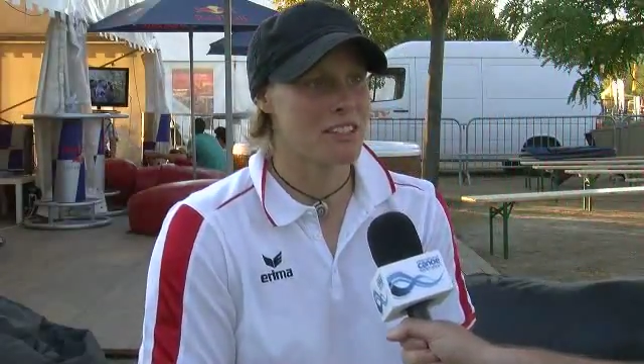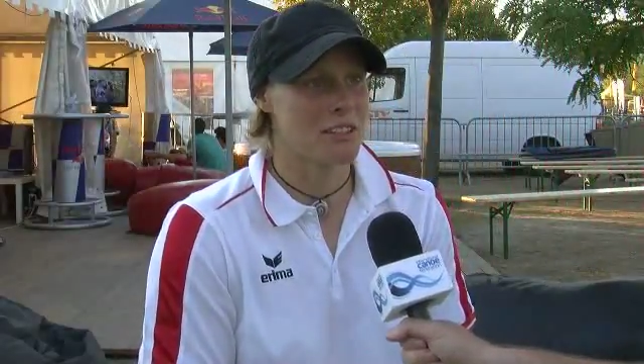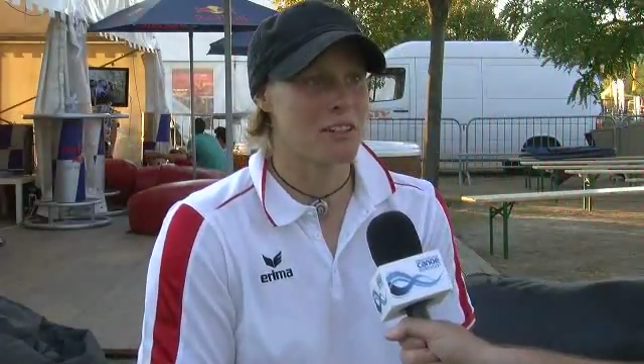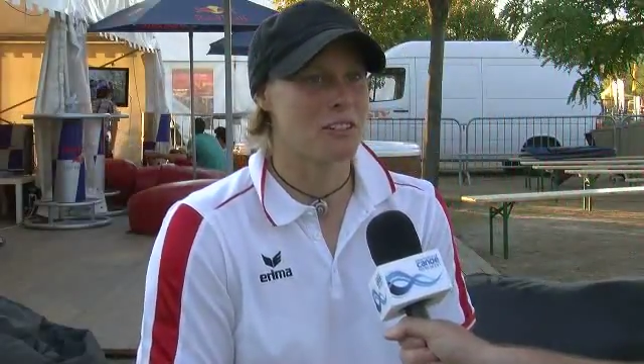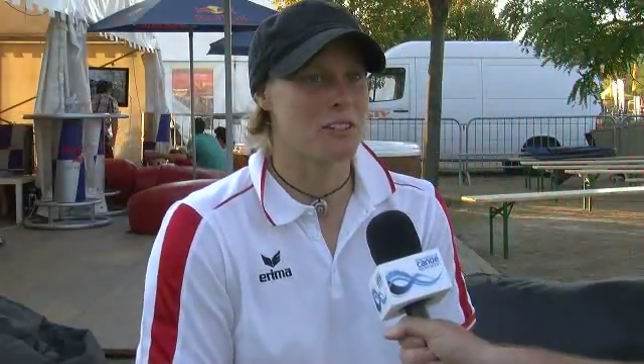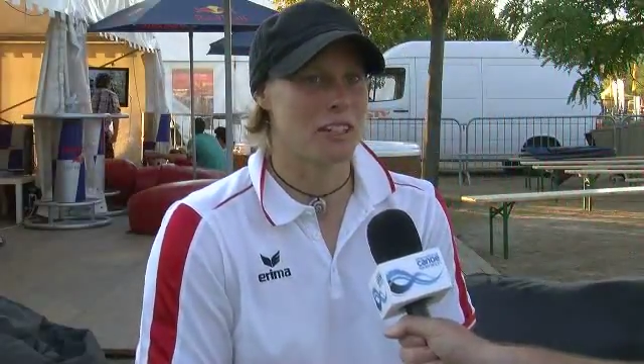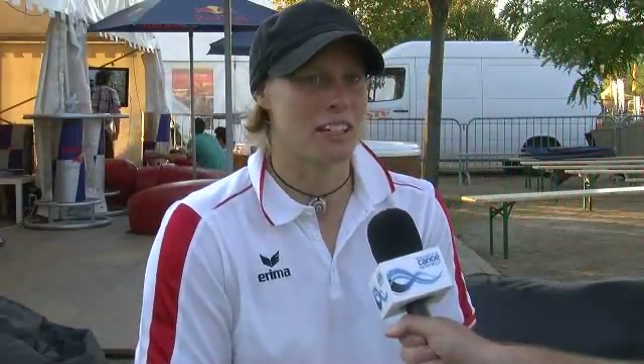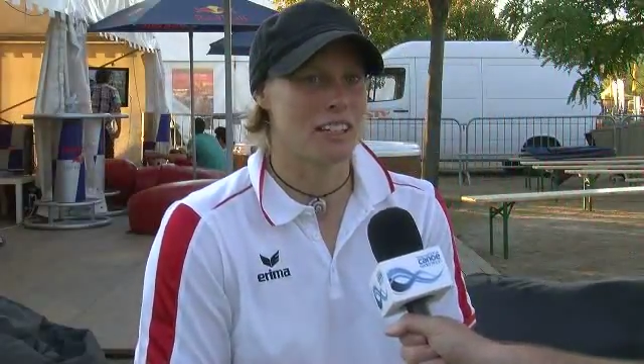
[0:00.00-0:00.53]
so
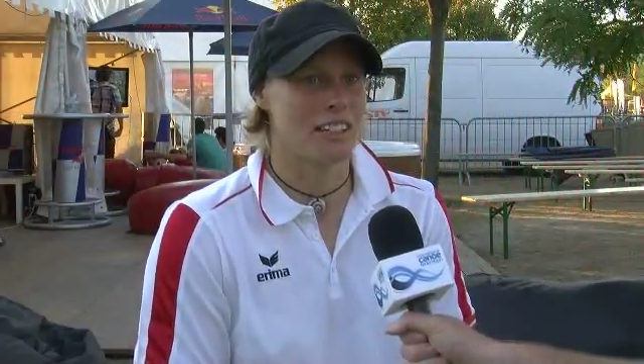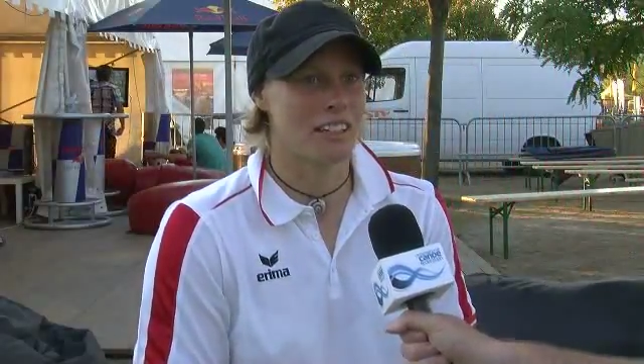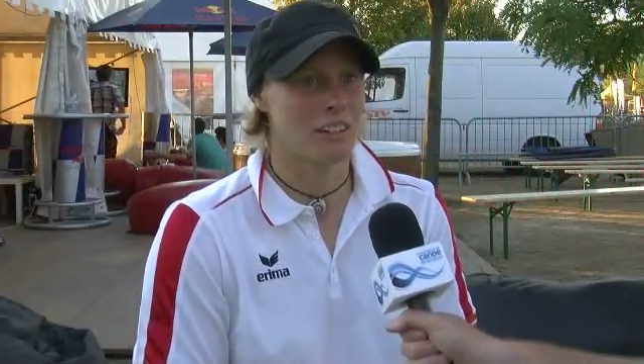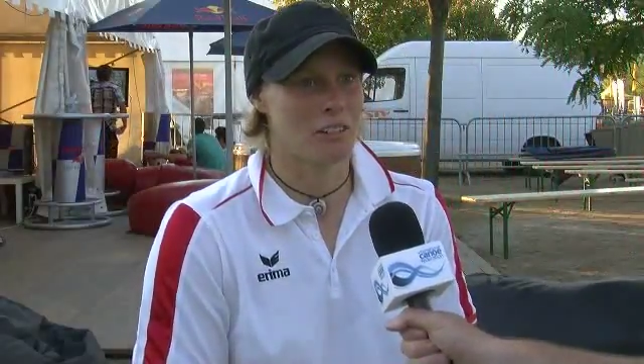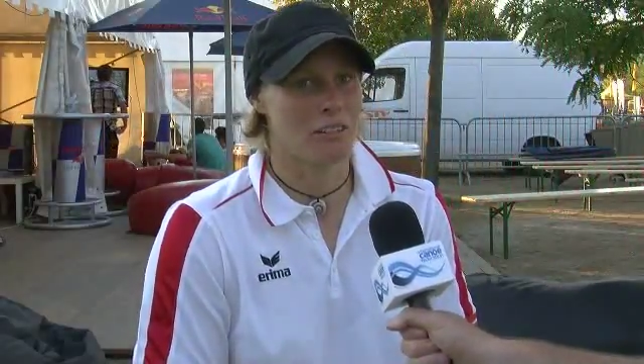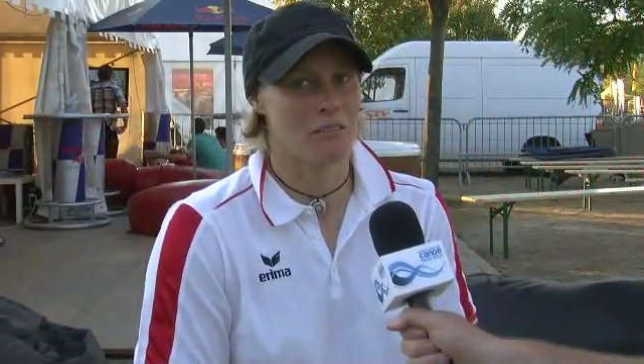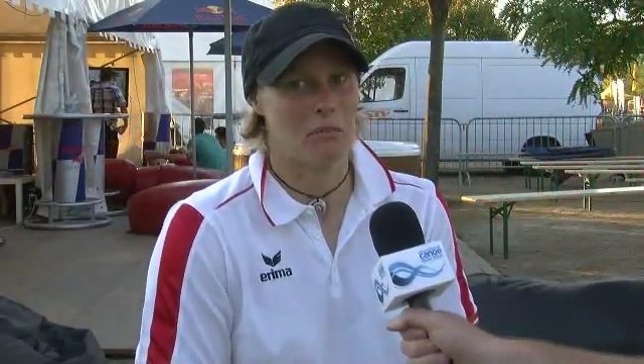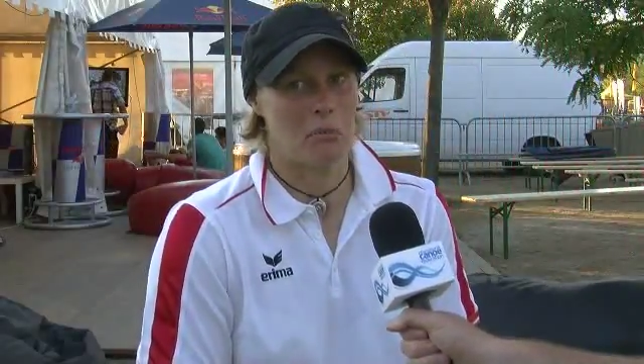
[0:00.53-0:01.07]
I train
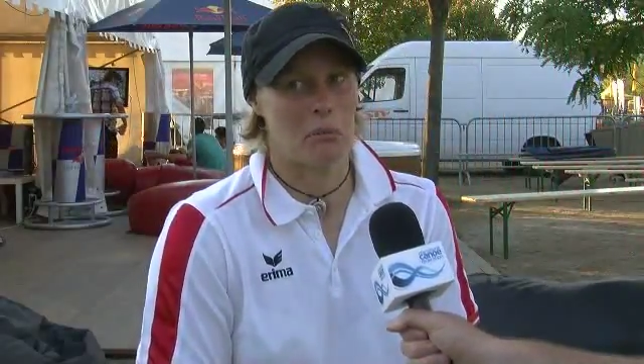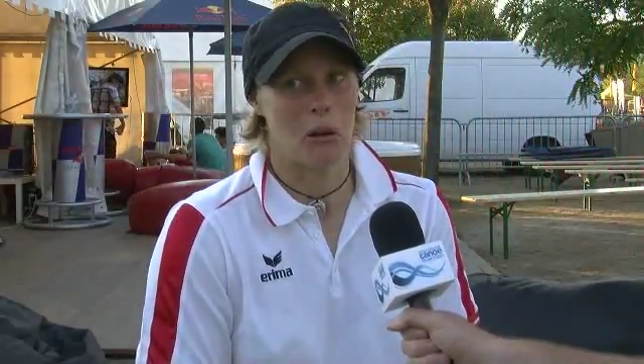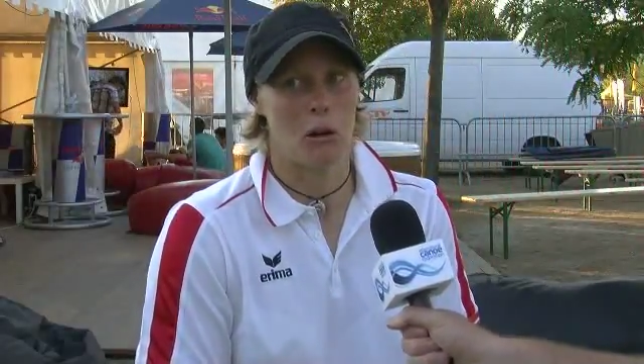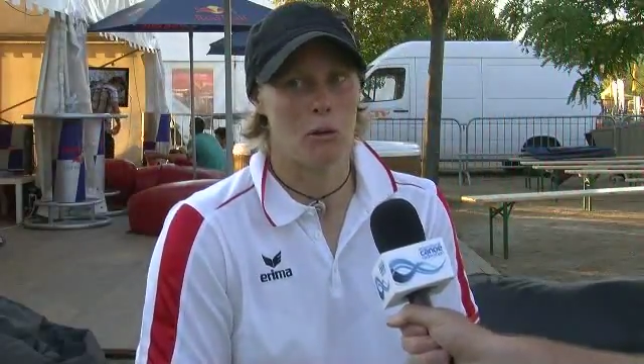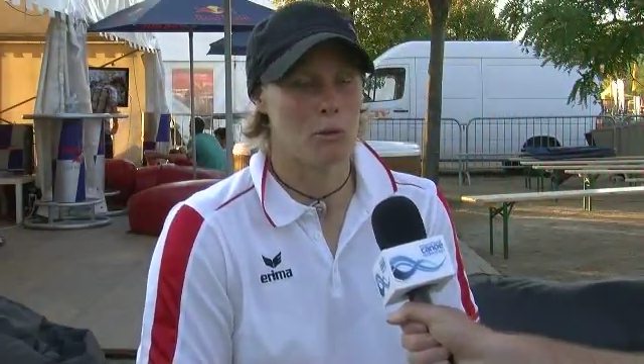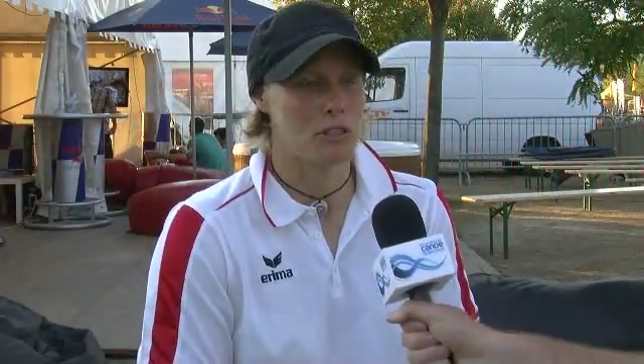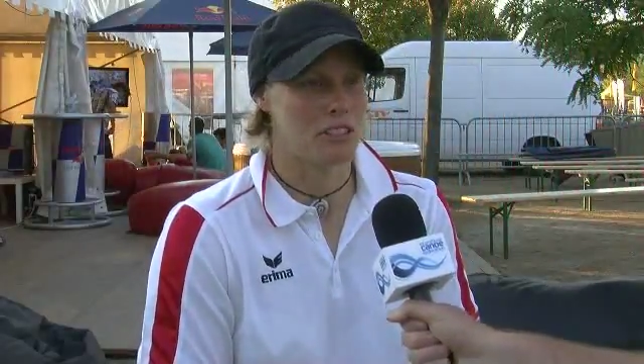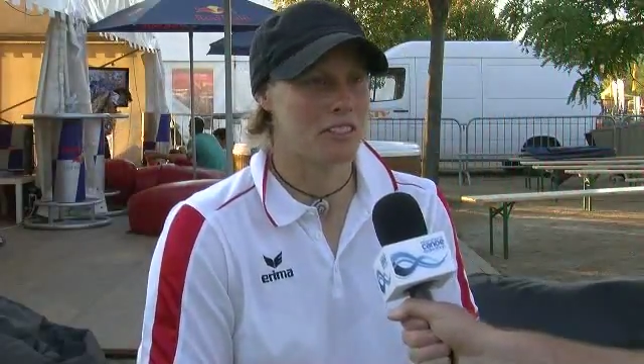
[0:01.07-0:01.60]
here on
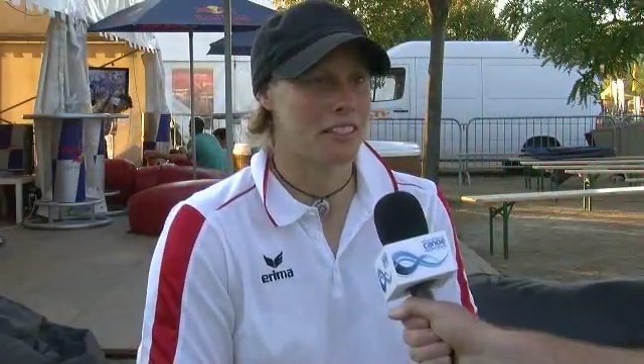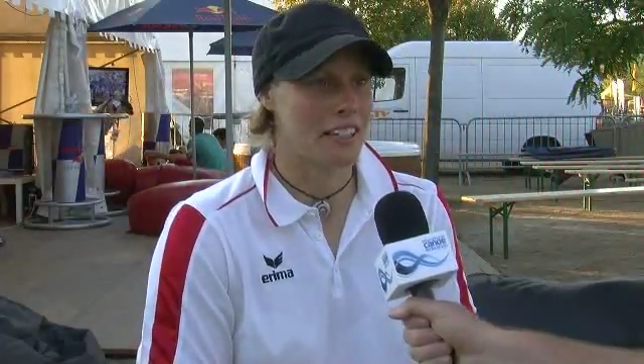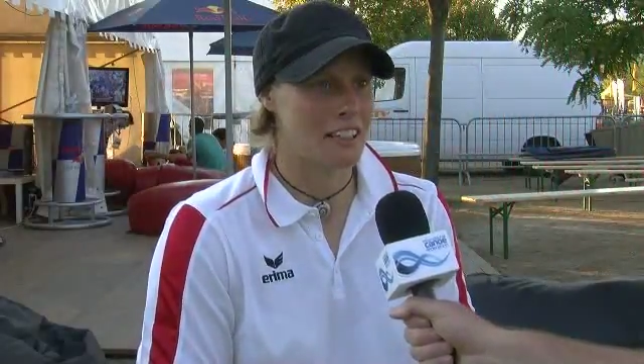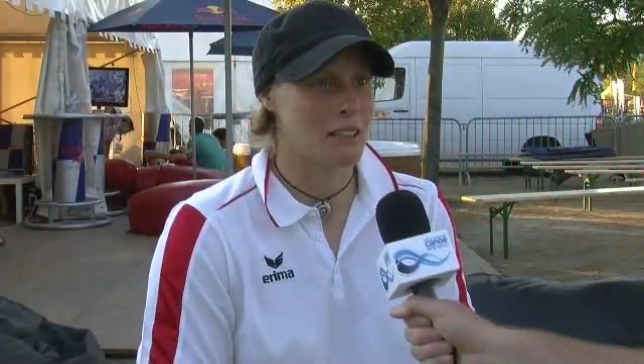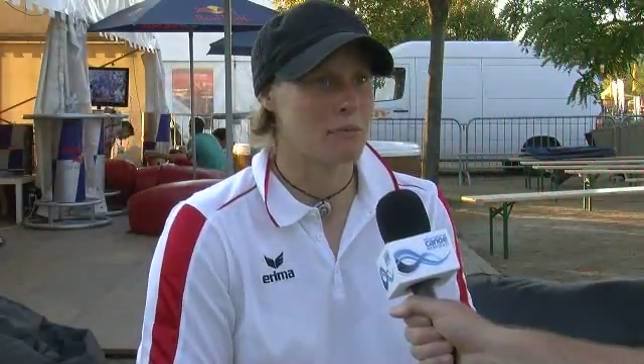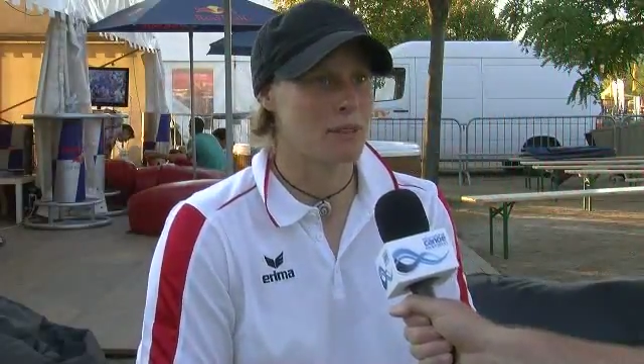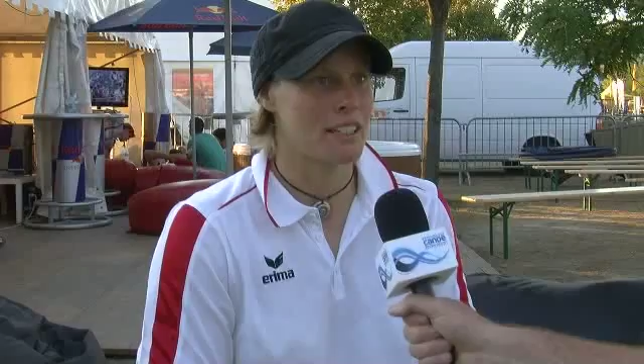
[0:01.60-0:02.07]
almost a daily